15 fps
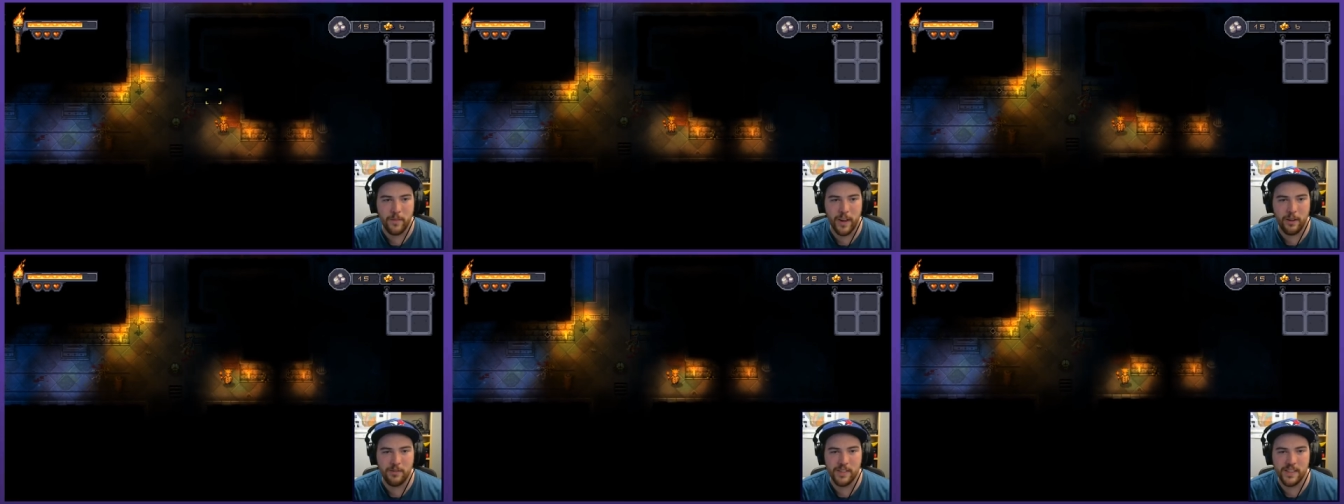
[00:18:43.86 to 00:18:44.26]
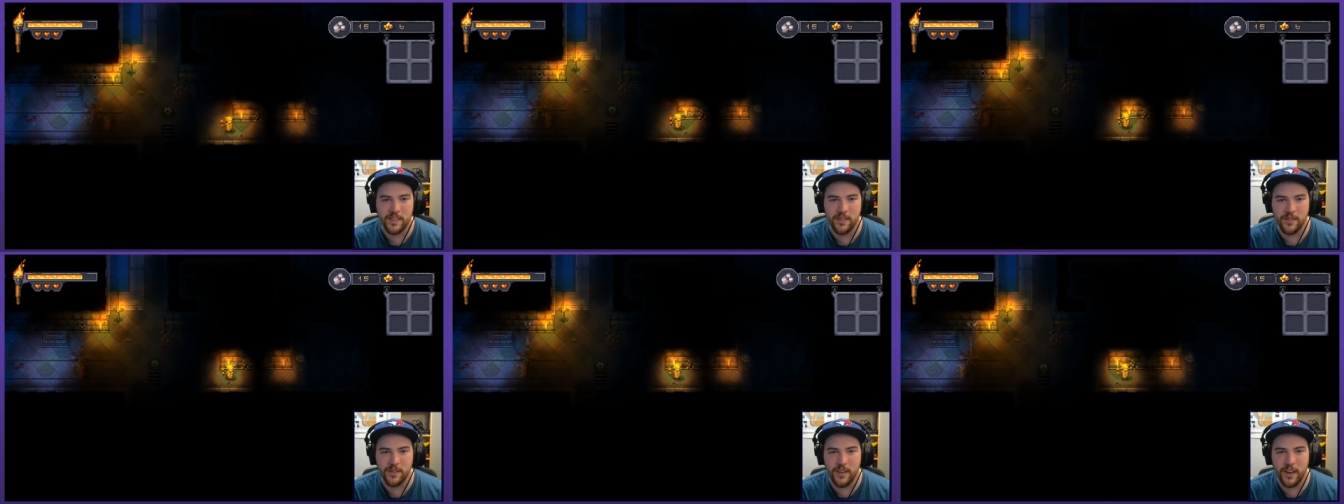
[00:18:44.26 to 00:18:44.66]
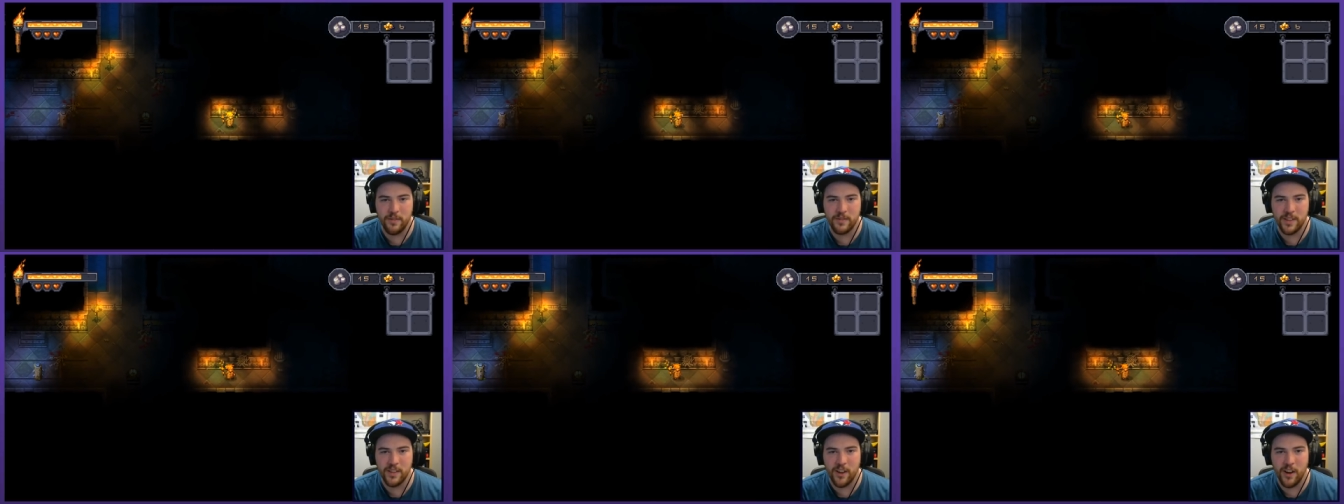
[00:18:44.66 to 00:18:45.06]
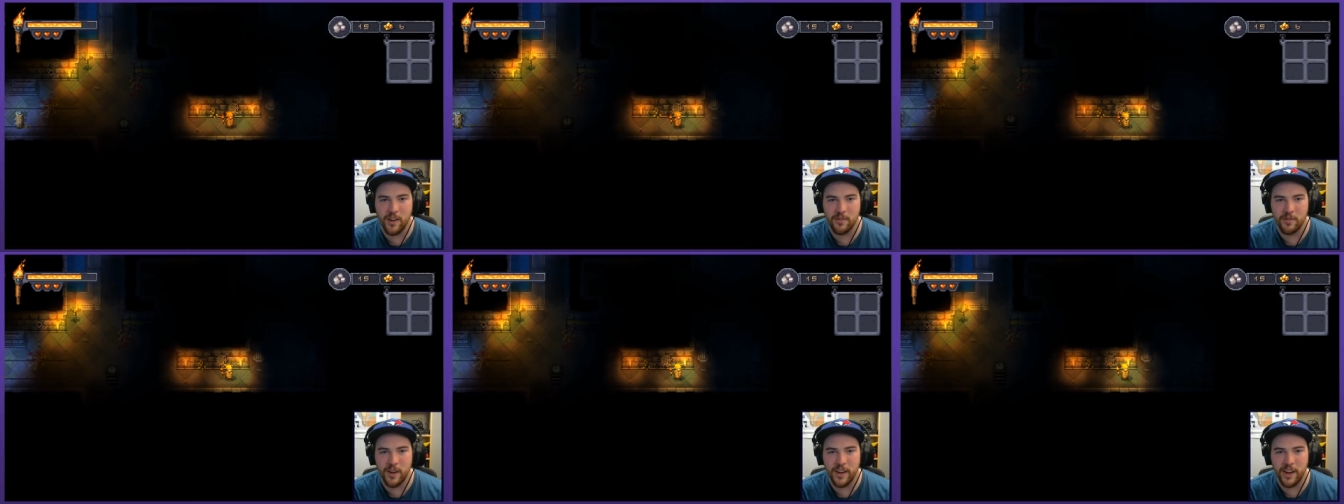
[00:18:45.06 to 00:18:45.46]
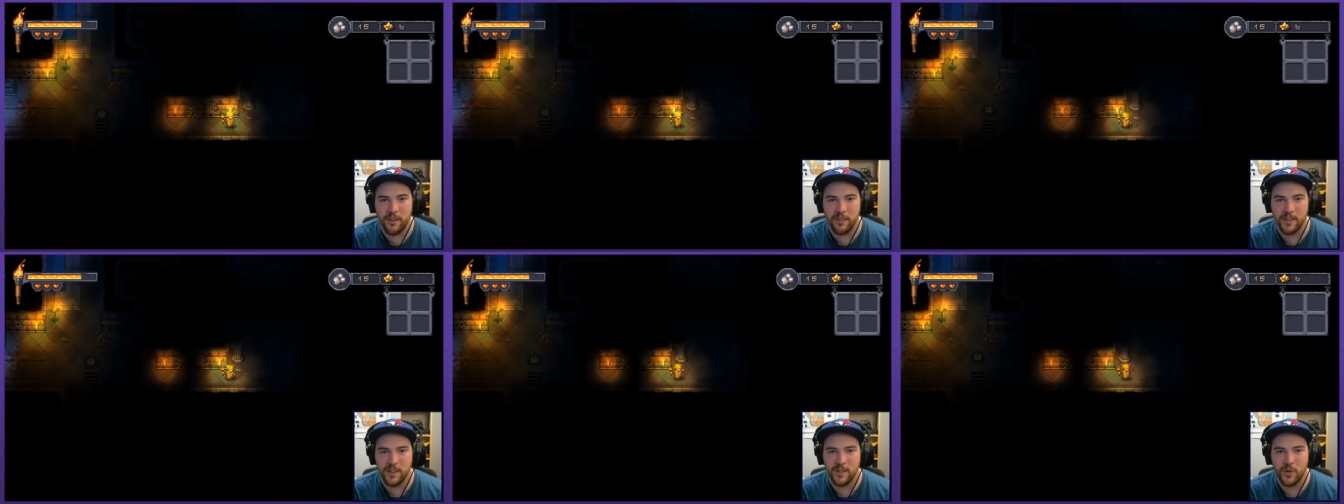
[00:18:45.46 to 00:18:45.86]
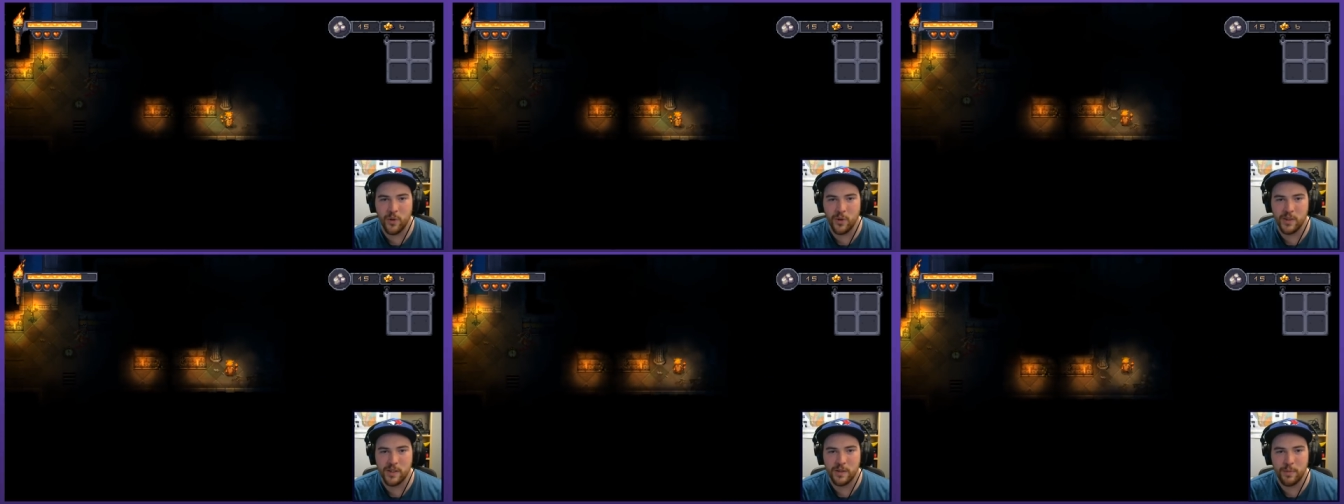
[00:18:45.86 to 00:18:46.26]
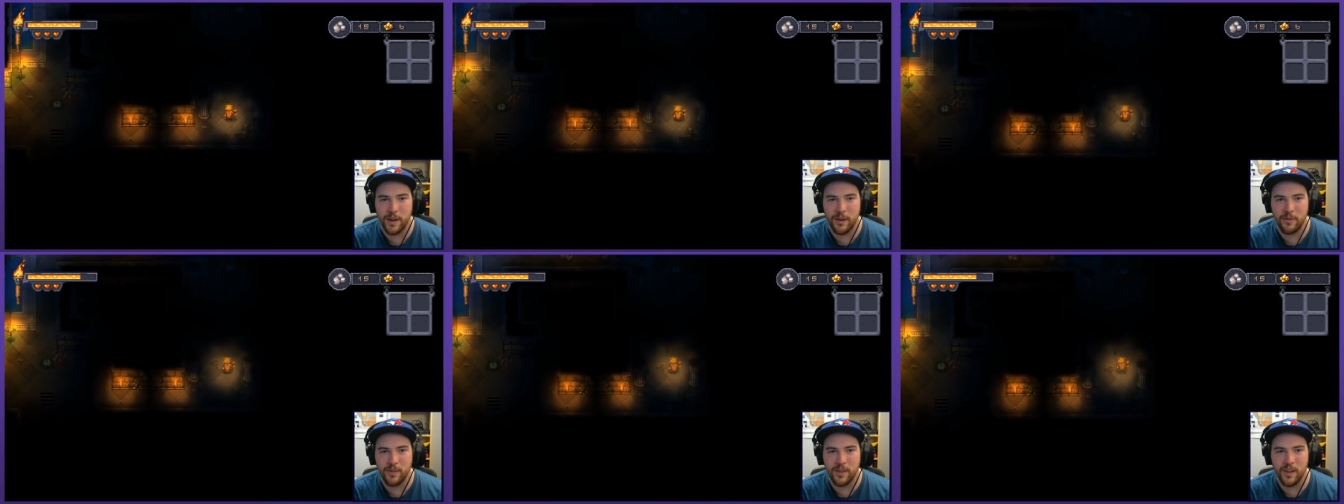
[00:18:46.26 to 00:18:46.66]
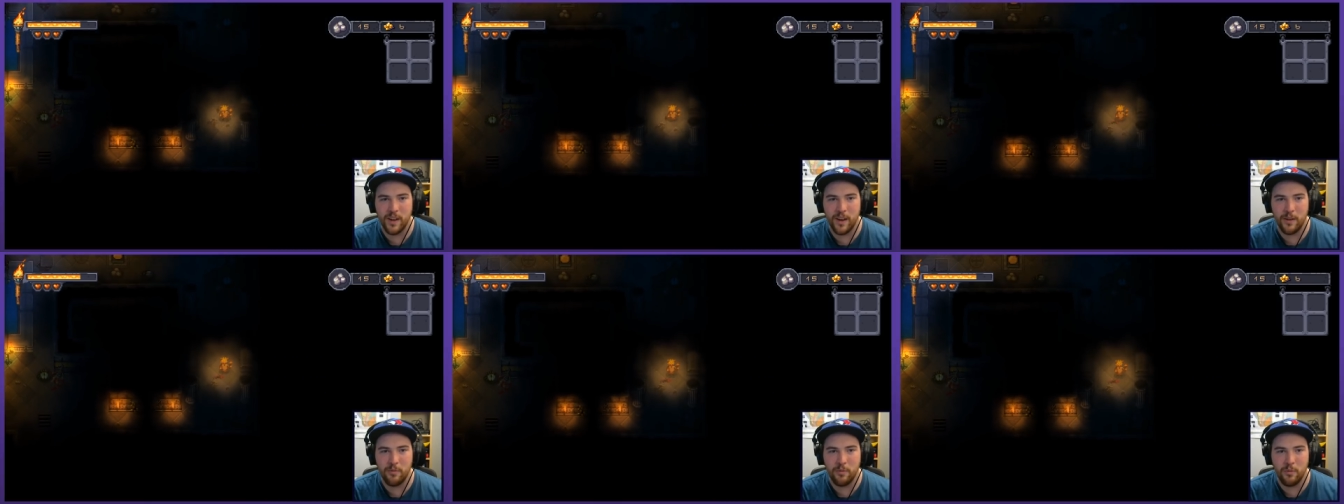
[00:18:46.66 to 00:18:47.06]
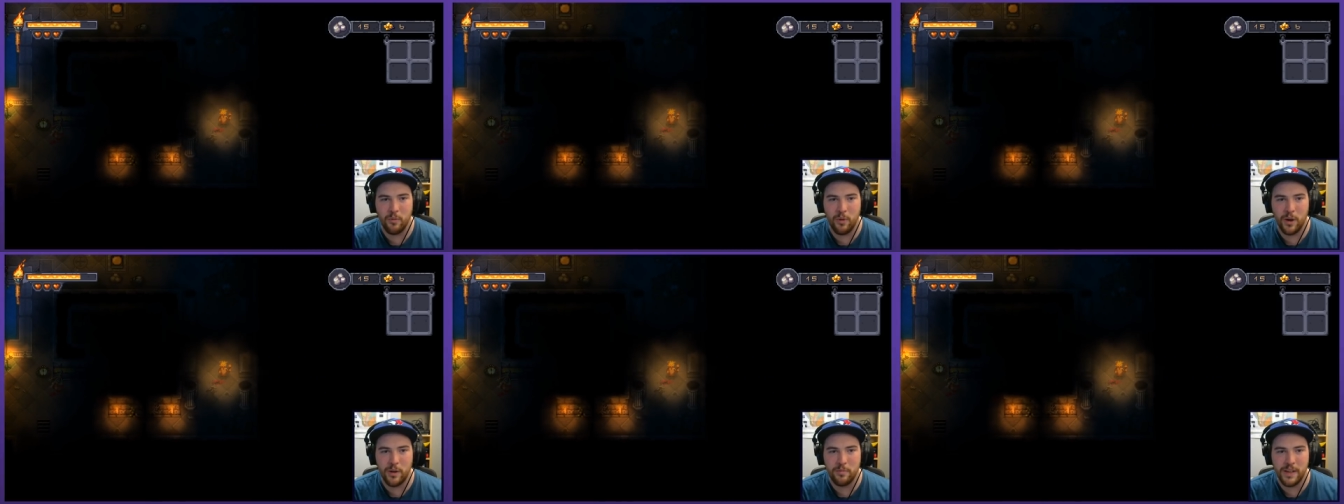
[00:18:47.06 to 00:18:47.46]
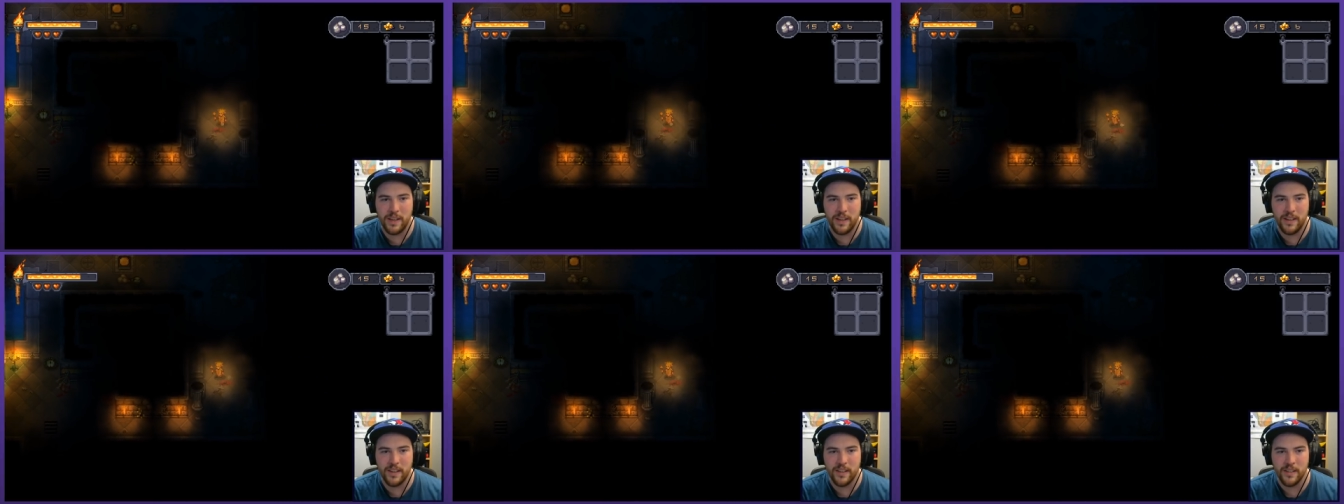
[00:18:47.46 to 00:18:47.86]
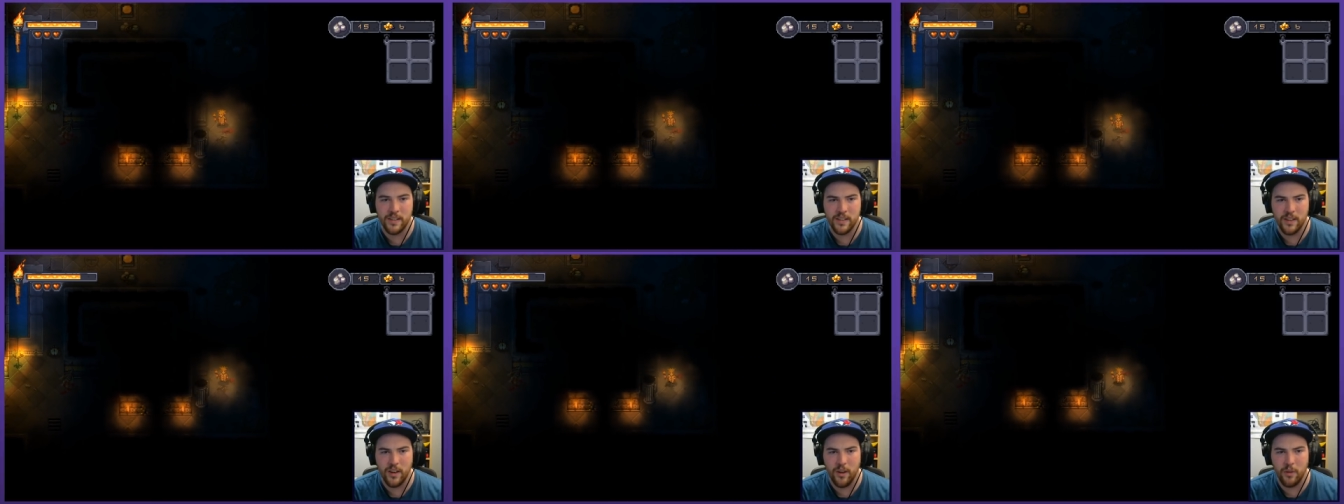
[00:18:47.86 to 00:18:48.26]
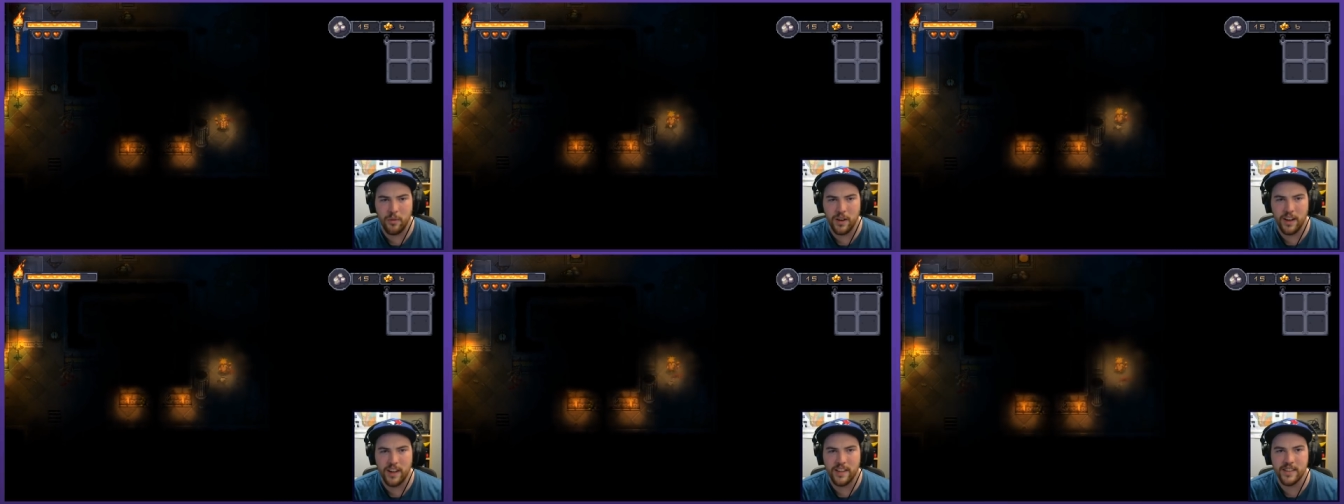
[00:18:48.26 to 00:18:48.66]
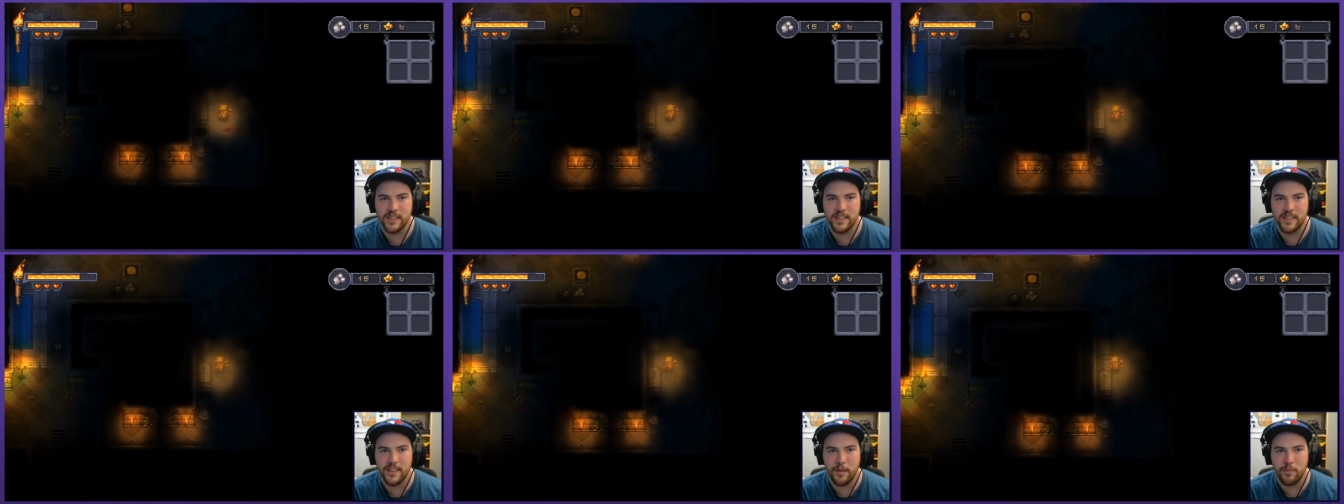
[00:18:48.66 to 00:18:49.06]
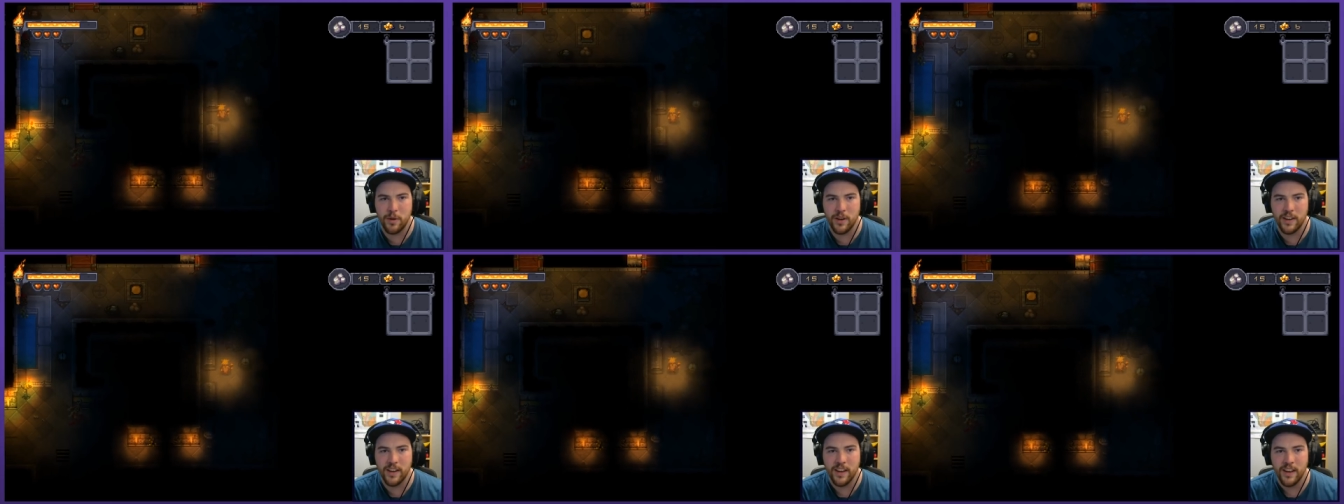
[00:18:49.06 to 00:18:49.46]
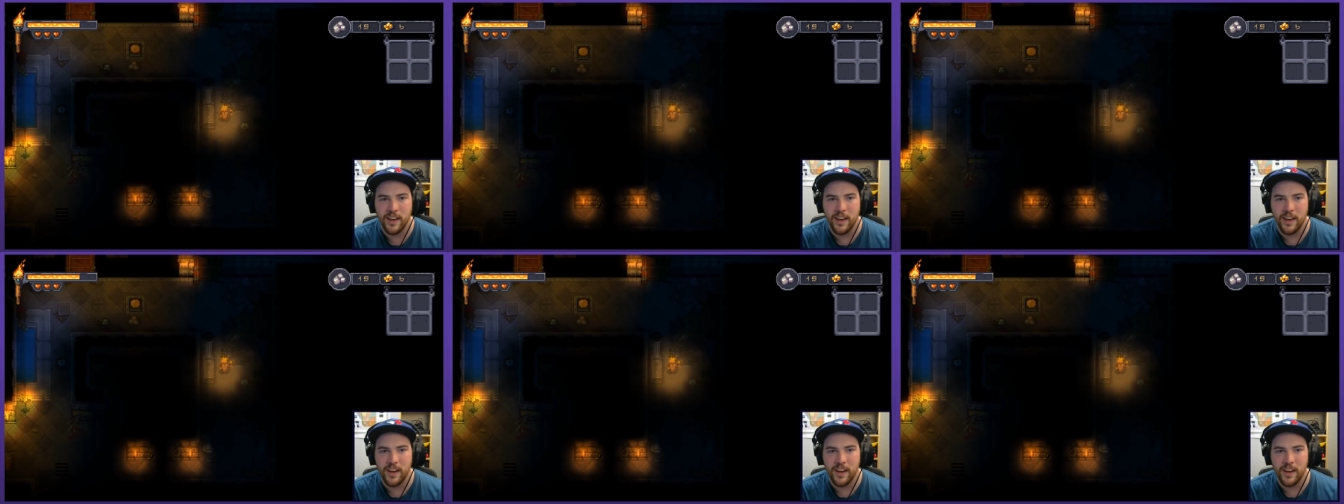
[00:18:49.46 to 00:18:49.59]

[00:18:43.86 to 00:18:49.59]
I would still love to not run out of the torch, but I would I want to be. Oh, what did I just step on?